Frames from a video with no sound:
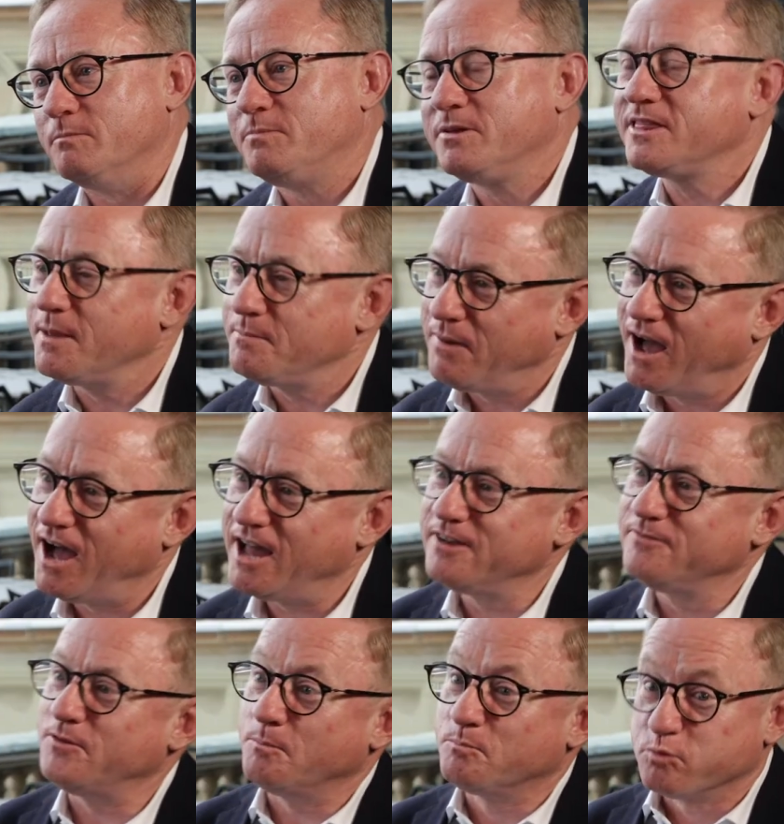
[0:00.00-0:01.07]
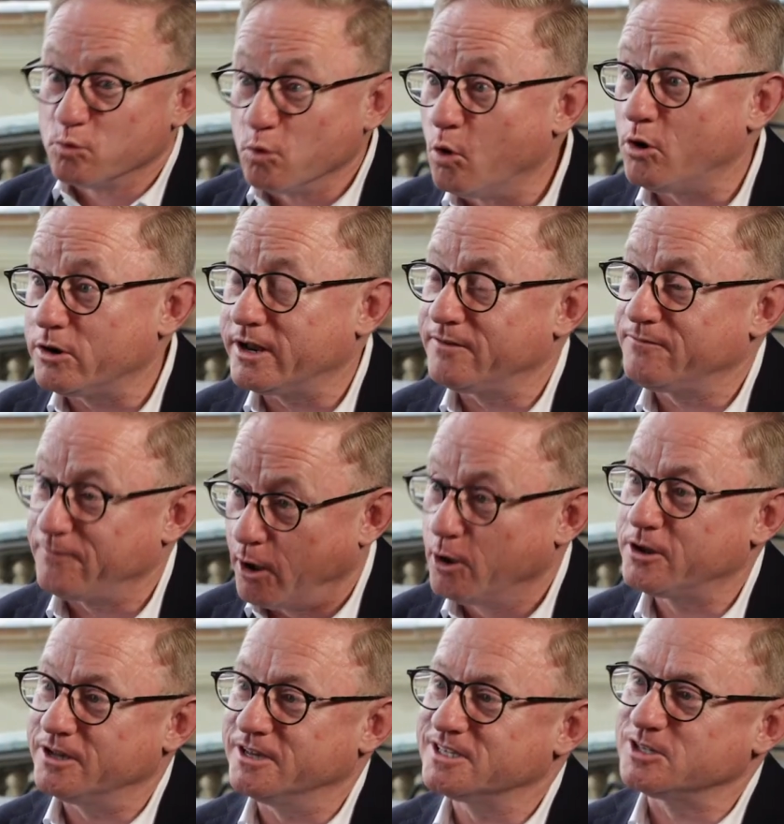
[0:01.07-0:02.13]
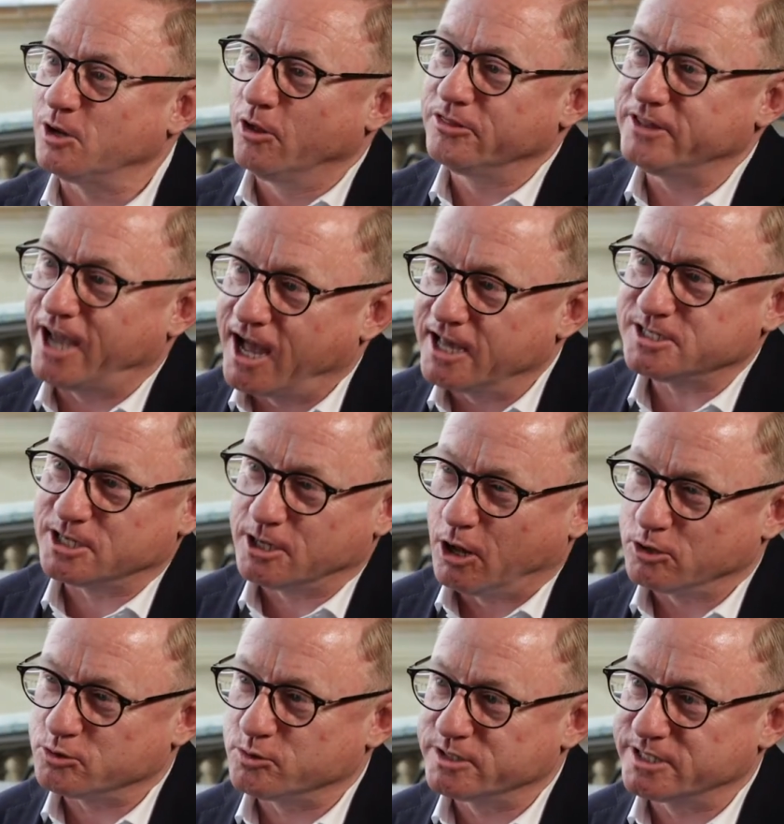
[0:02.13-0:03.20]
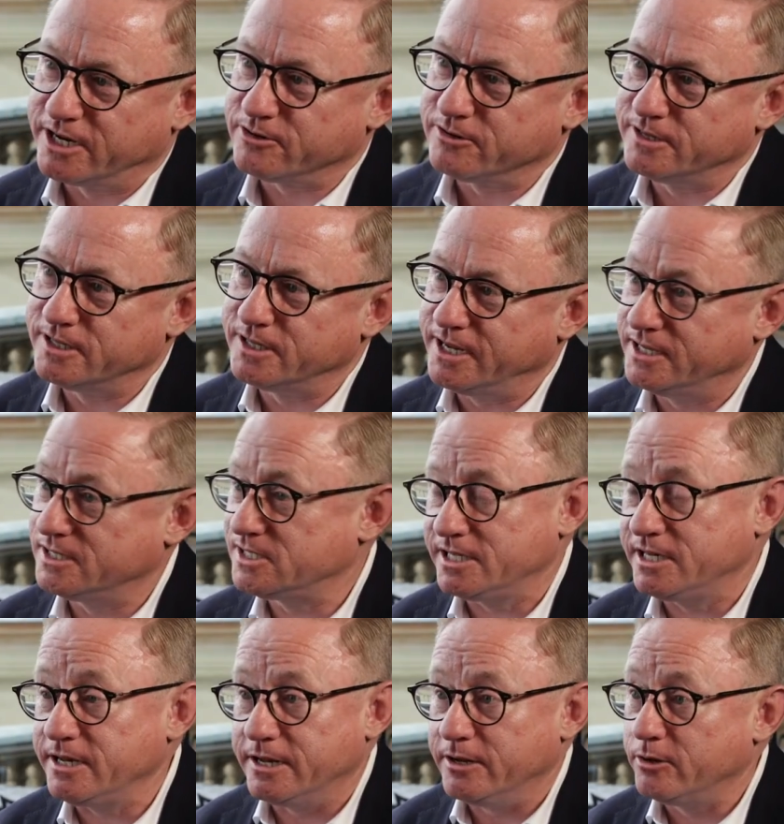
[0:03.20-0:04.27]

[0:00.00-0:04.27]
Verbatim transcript: but they're part of the broader focus on the Arts and Cultural Centre in, in Sydney.